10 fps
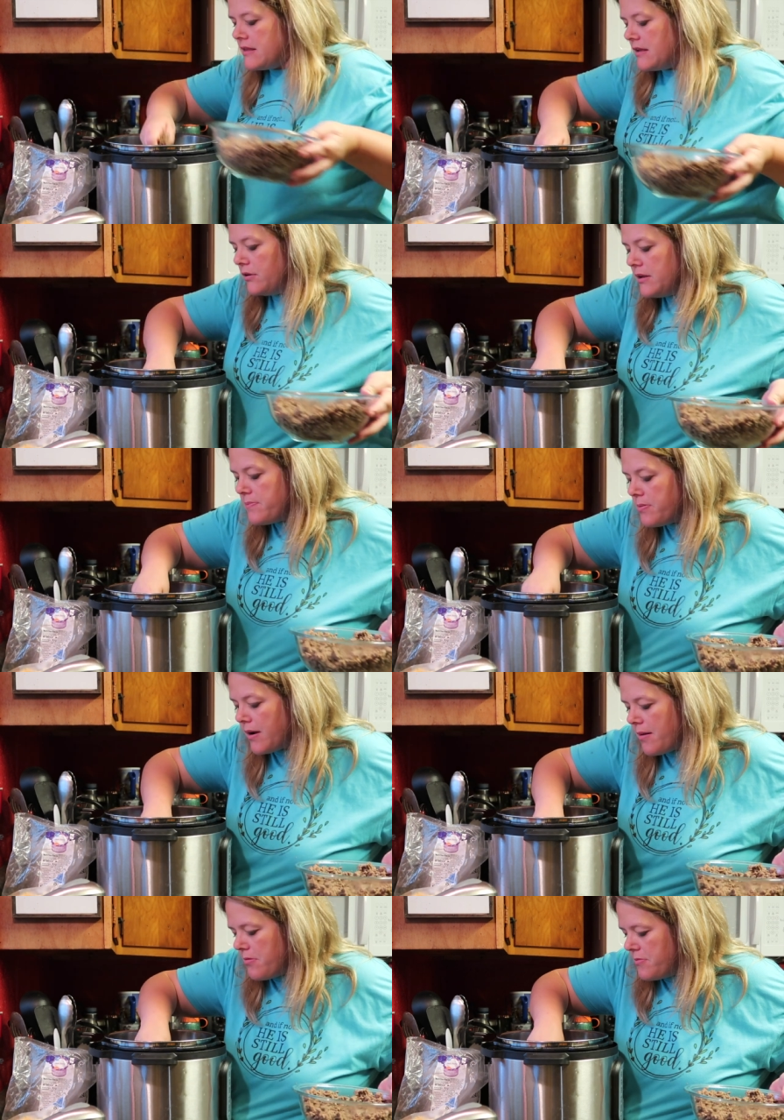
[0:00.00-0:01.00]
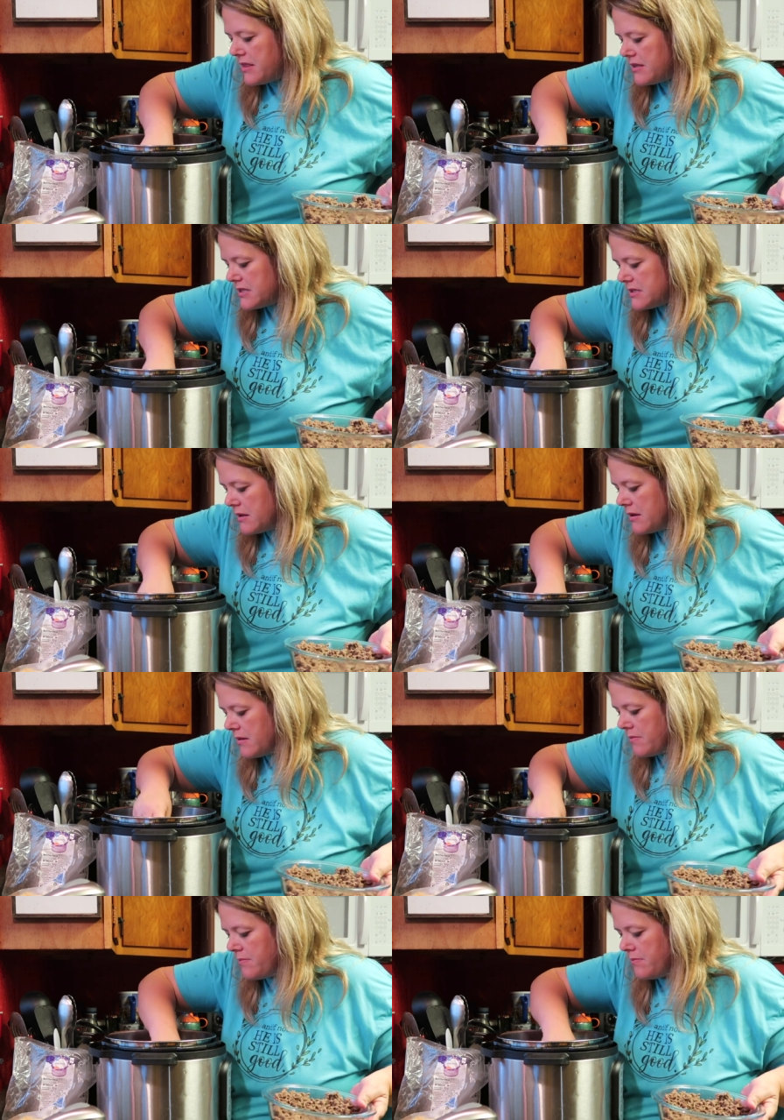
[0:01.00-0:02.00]
The only problem with this
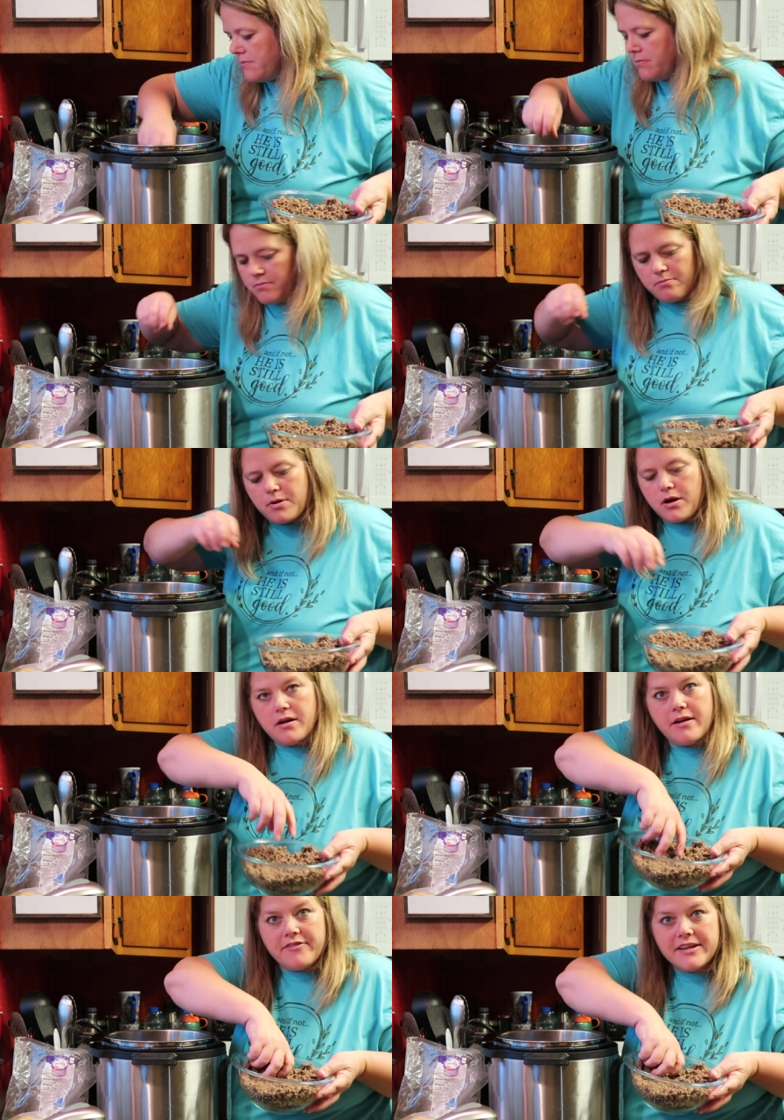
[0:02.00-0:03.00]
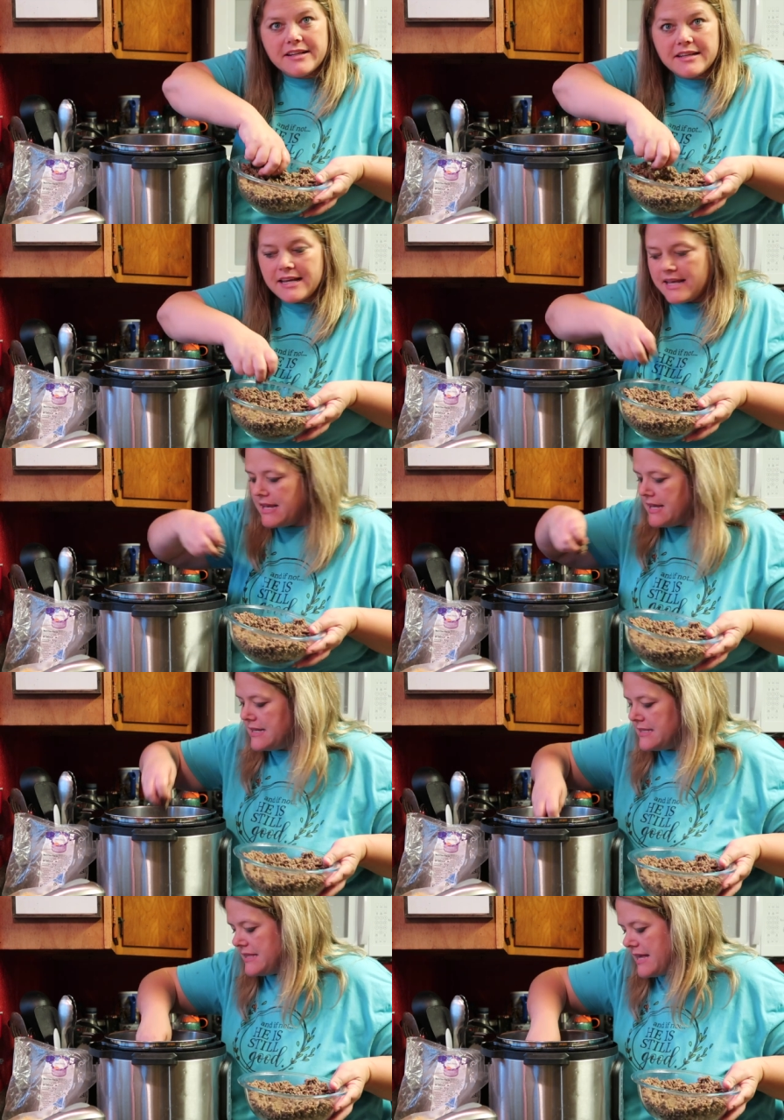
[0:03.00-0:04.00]
part of it
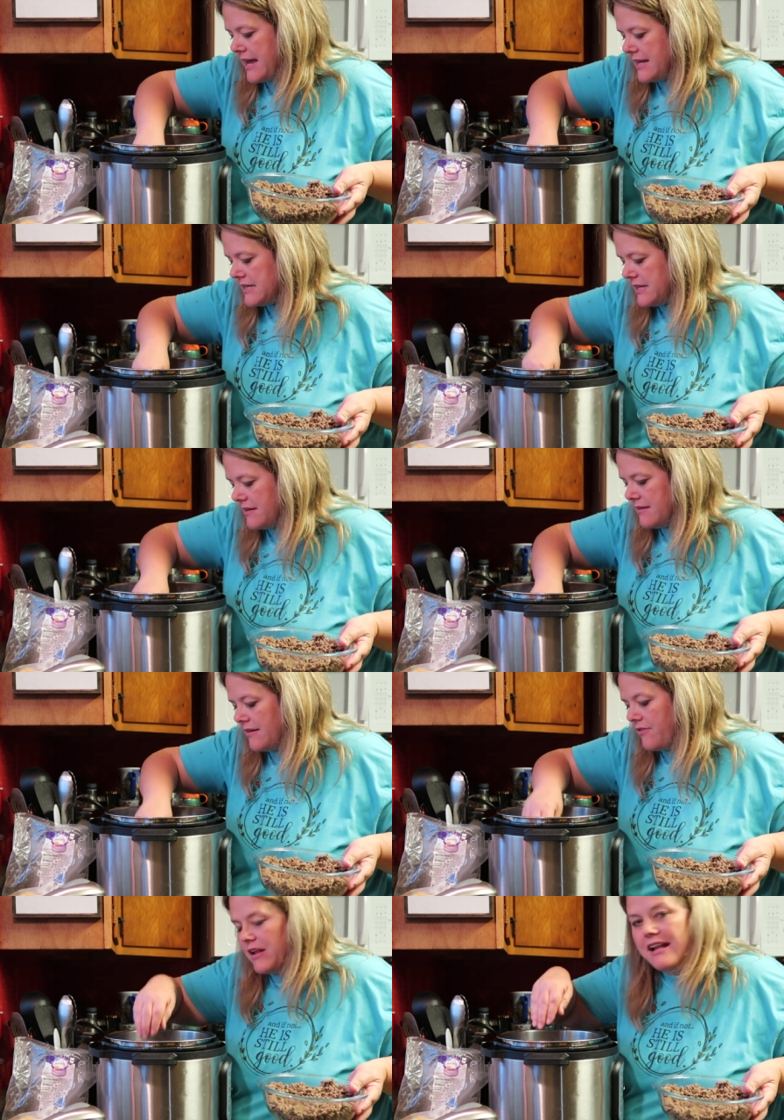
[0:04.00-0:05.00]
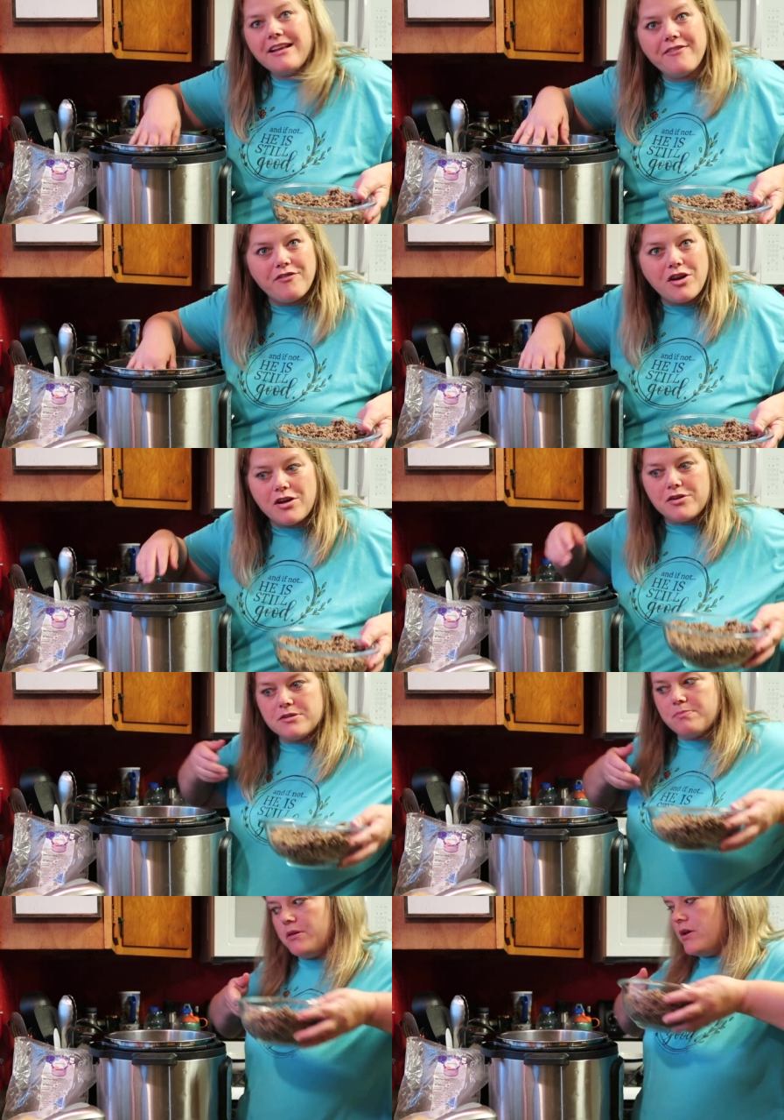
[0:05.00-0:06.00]
is that if anything
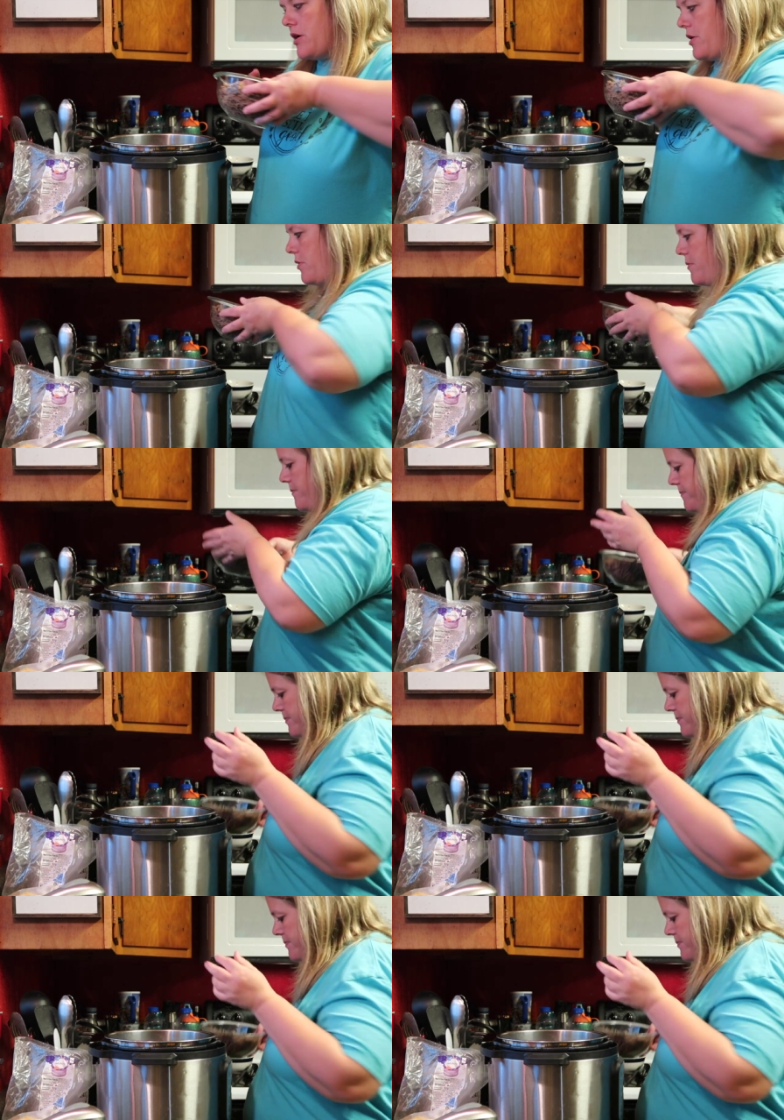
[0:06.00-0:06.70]
falls below,